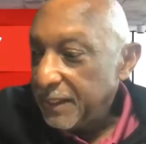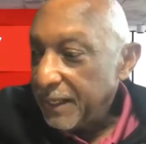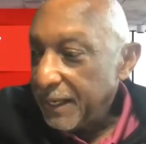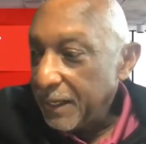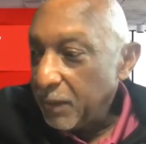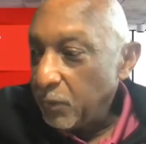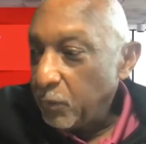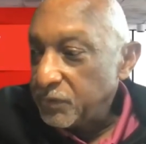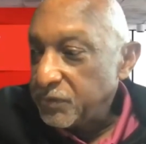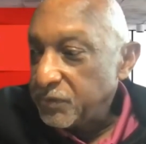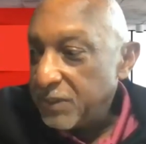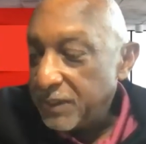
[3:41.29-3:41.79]

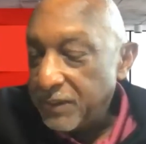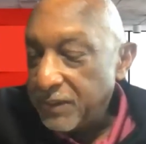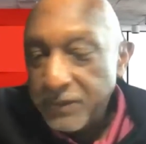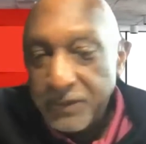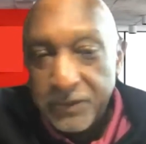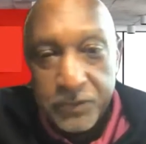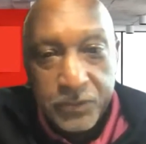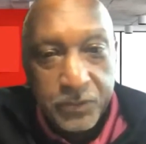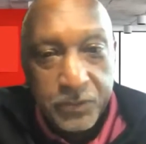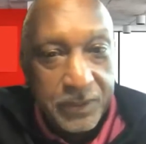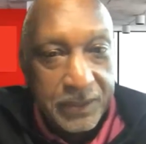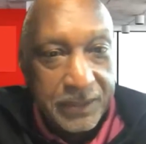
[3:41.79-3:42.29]
I will tell
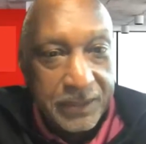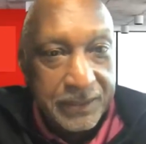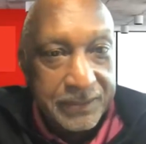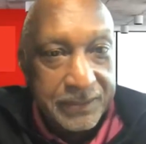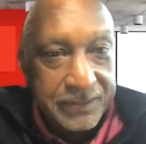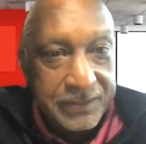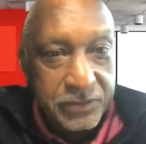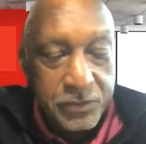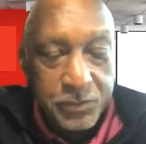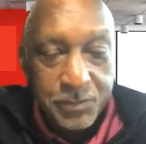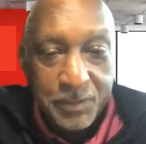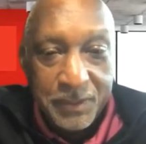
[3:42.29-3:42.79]
you,
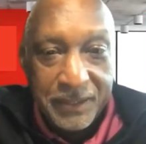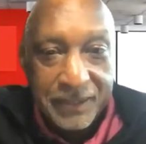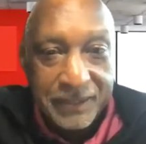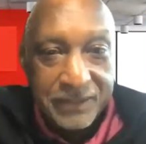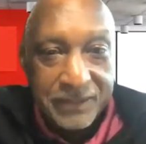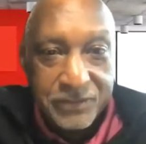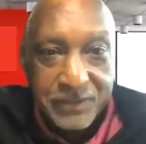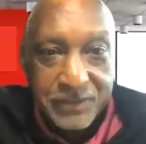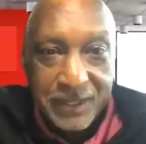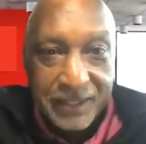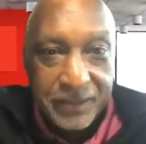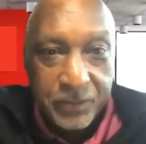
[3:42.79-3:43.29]
this has been an
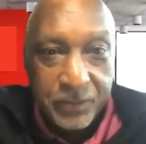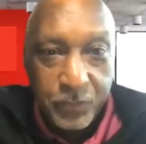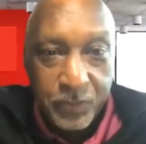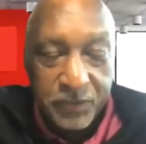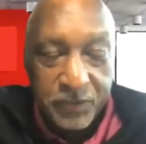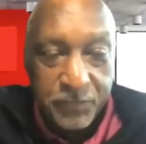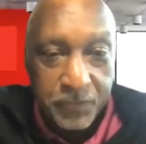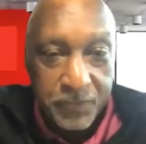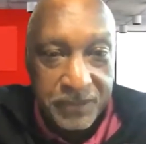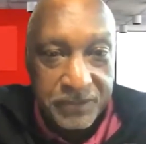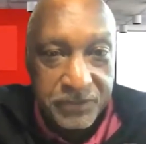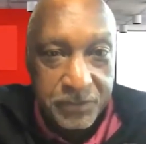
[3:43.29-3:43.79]
exciting
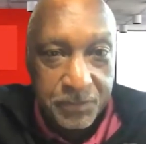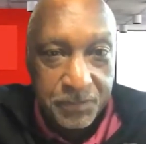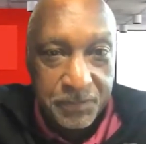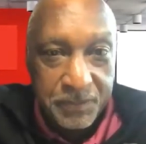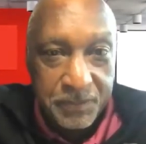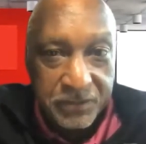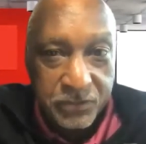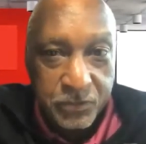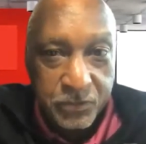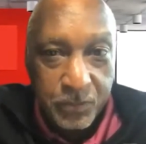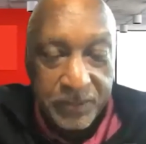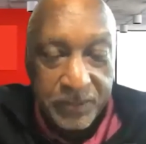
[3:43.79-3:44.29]
week for us at
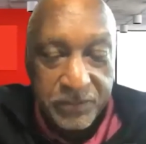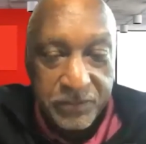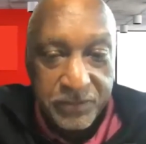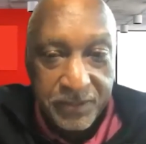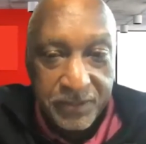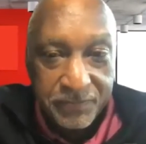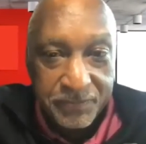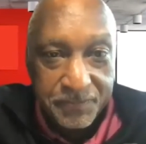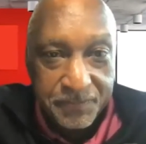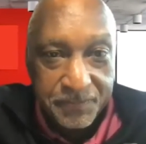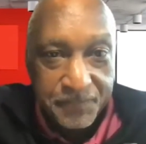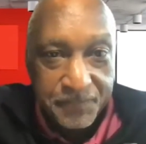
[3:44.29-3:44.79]
PS27.